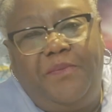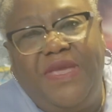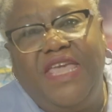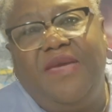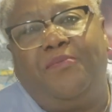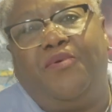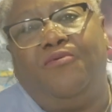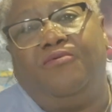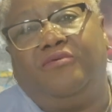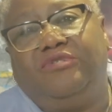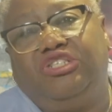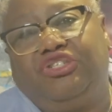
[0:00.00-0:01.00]

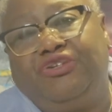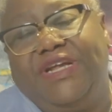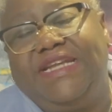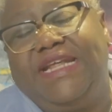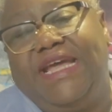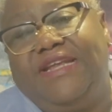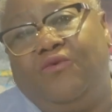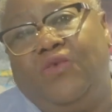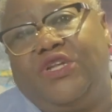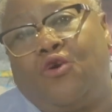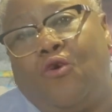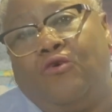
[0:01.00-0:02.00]
people traded
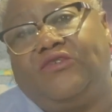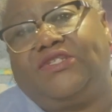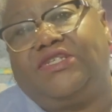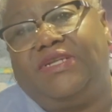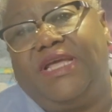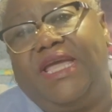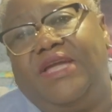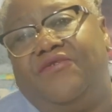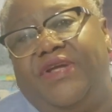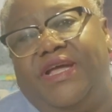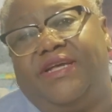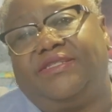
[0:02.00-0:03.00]
with coastal
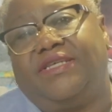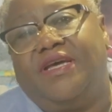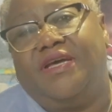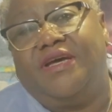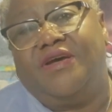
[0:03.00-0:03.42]
areas,